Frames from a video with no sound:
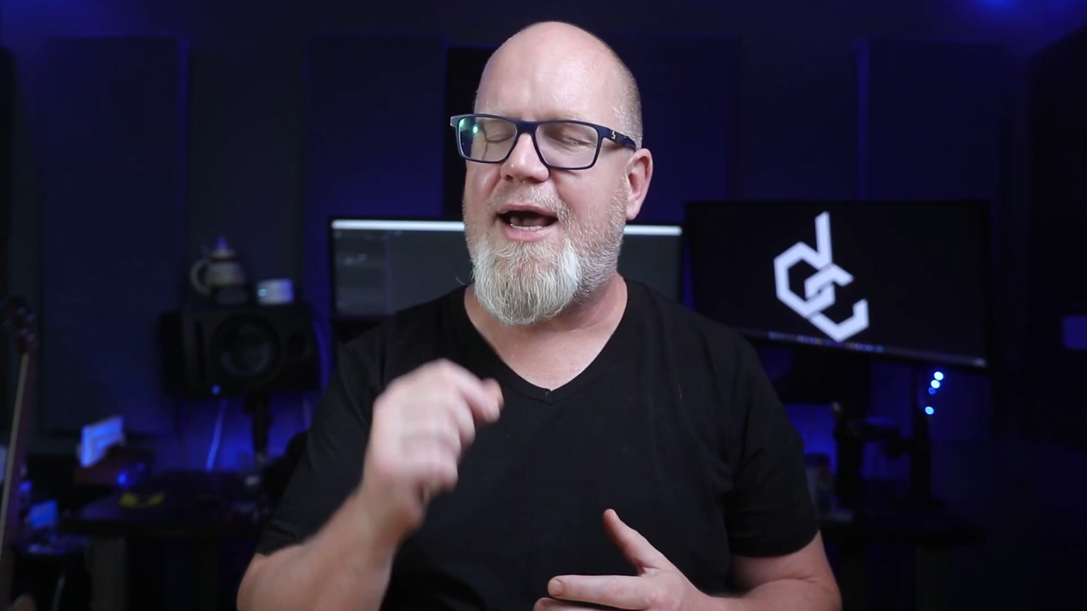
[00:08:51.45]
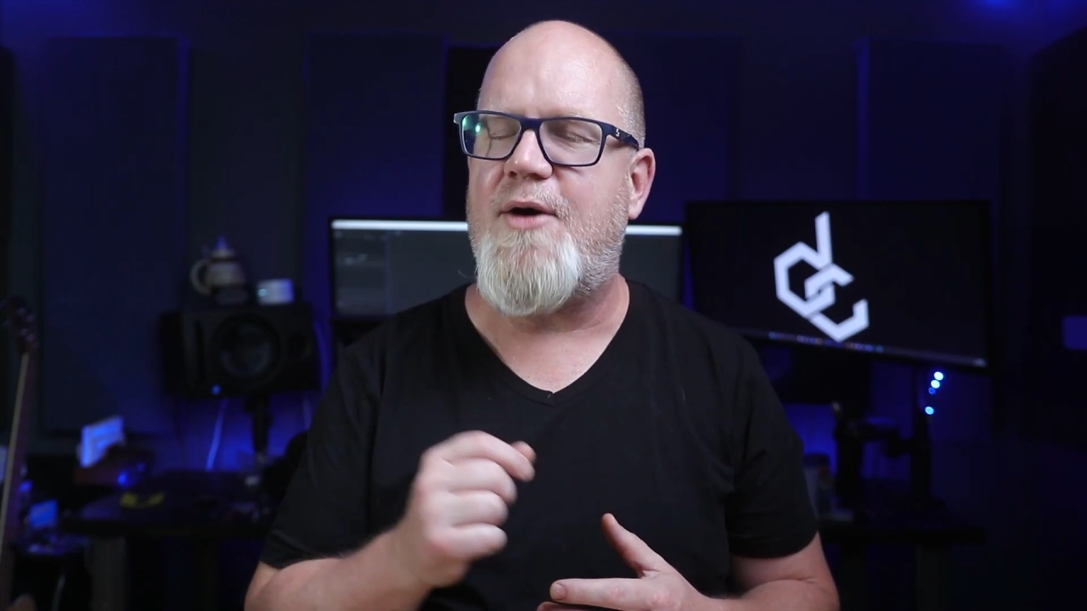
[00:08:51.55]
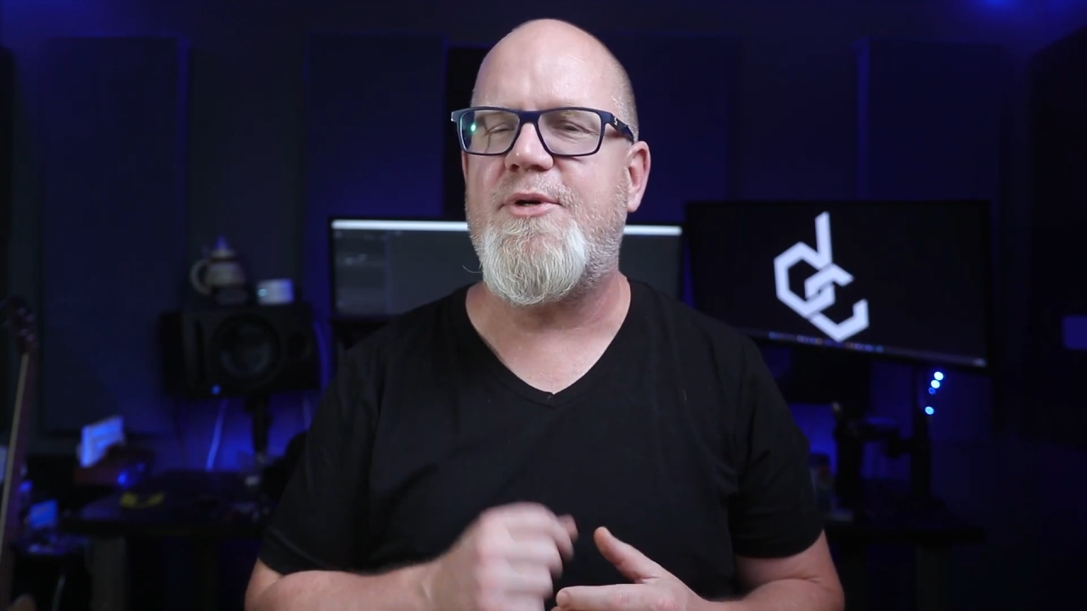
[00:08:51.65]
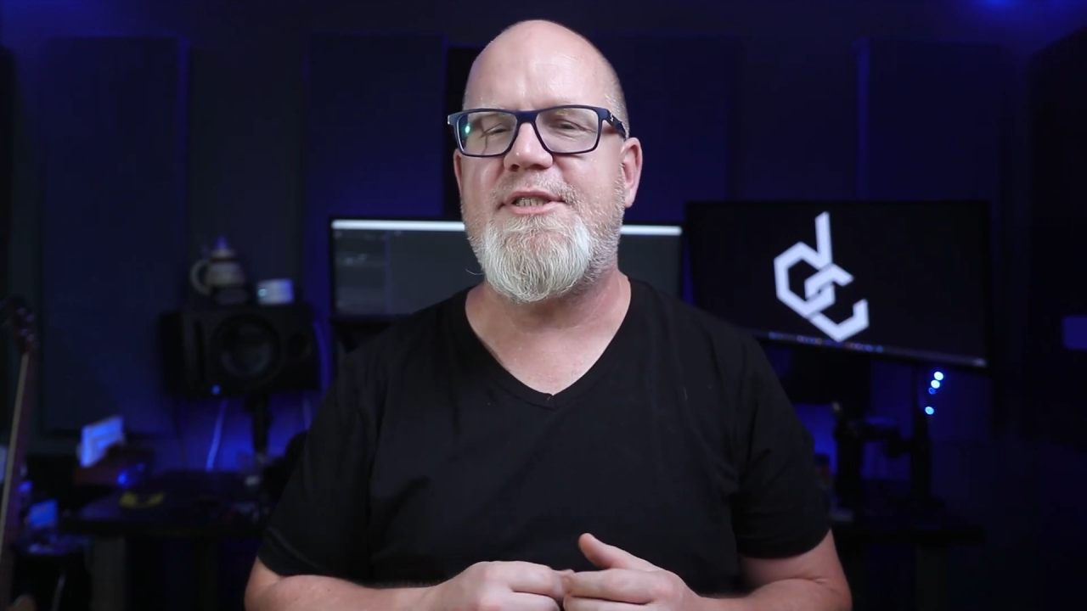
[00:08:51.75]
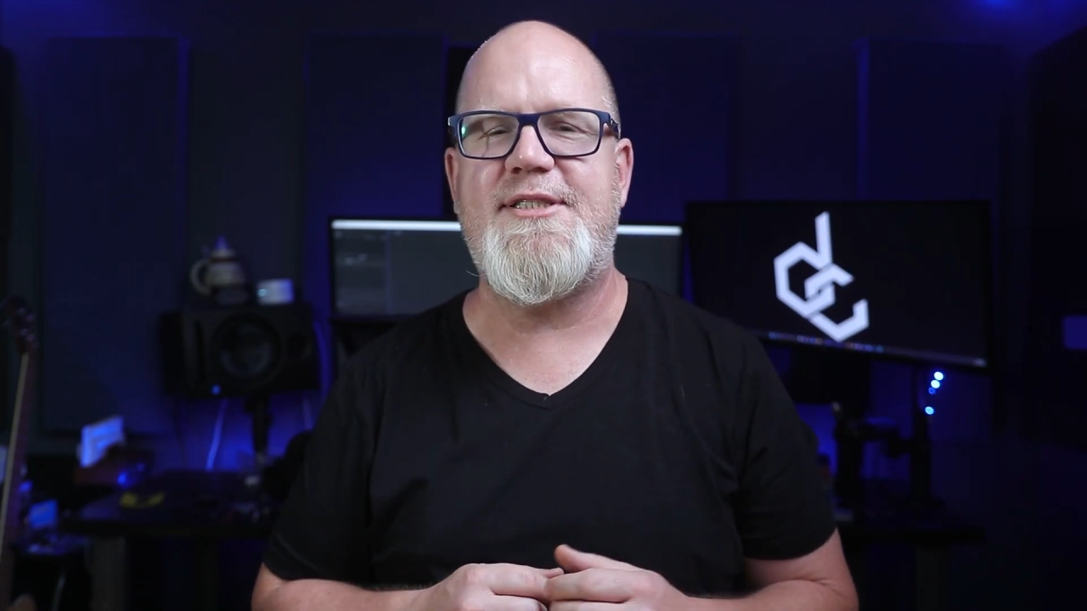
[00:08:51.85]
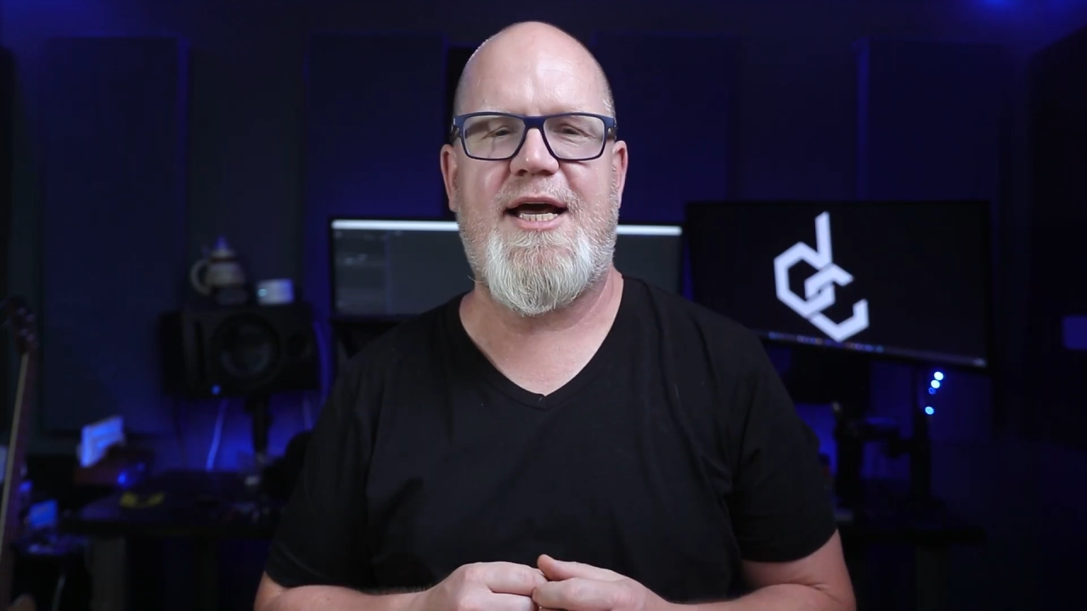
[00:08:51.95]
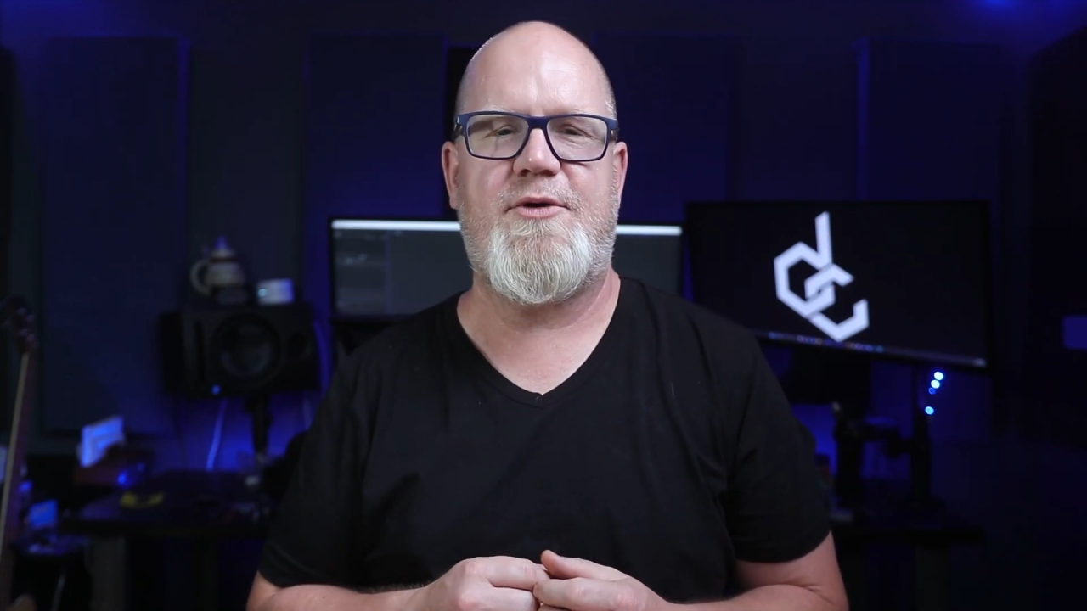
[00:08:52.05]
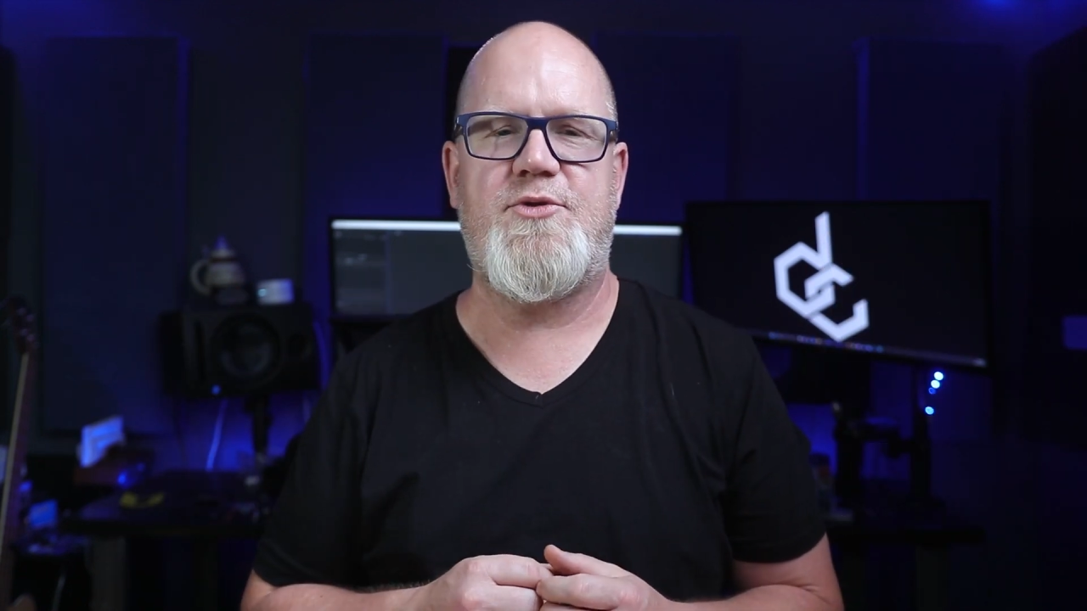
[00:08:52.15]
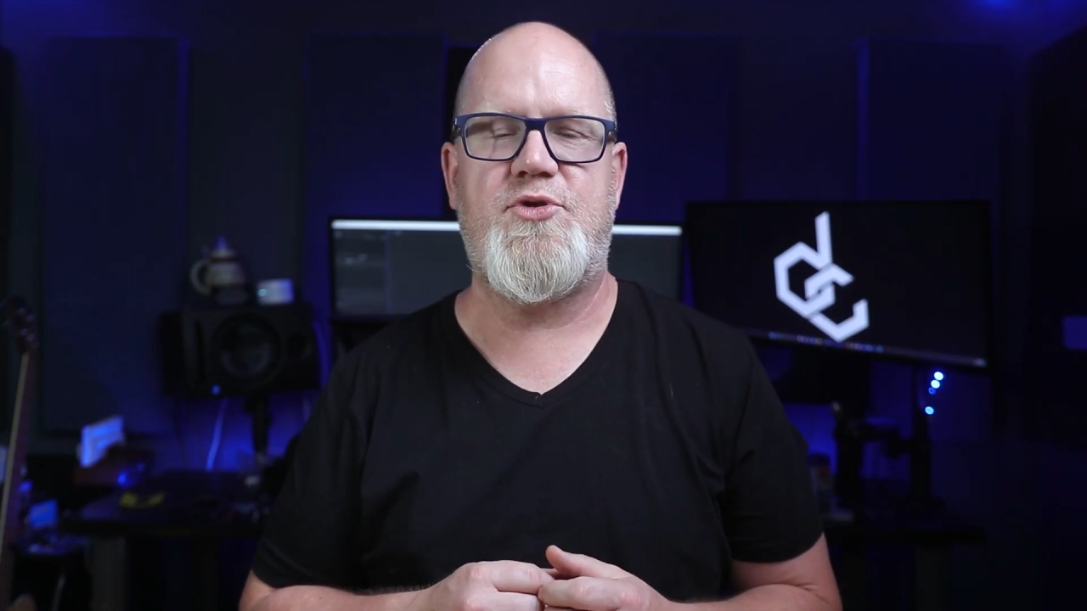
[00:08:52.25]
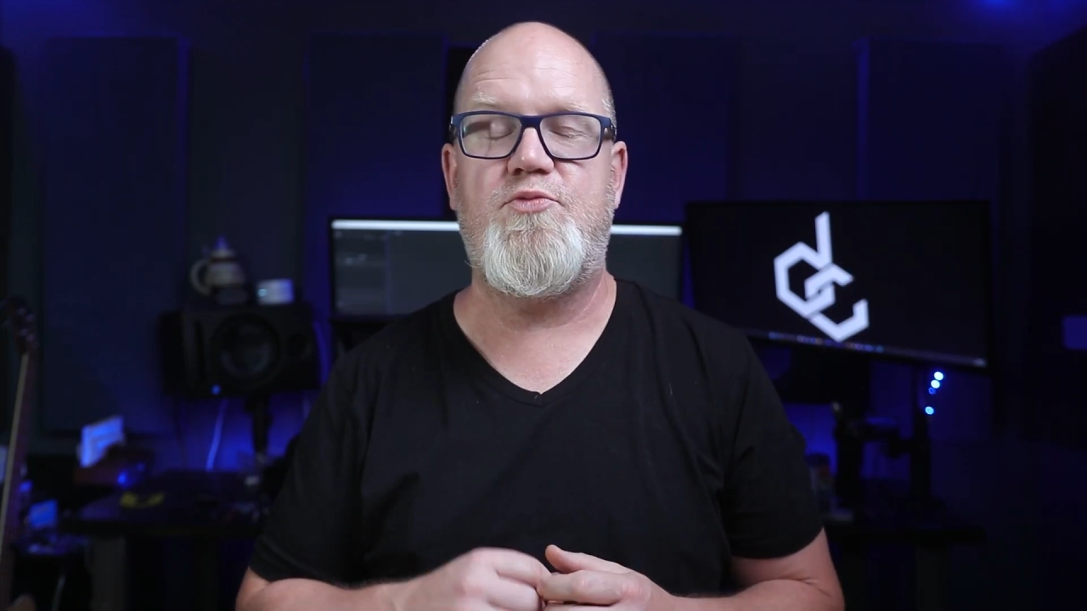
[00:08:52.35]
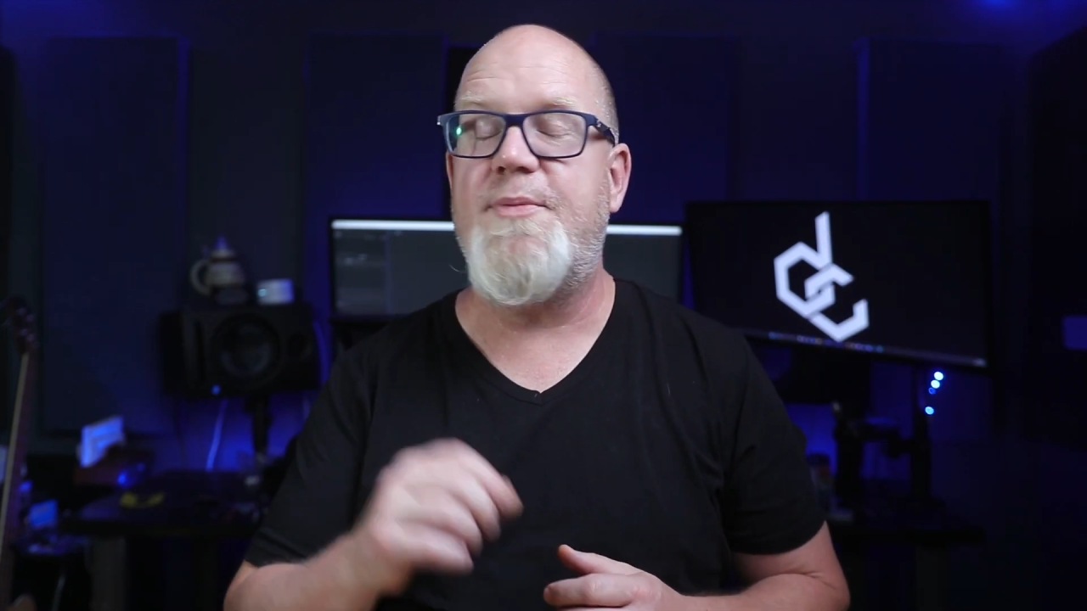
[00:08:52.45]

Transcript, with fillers: how it sounds.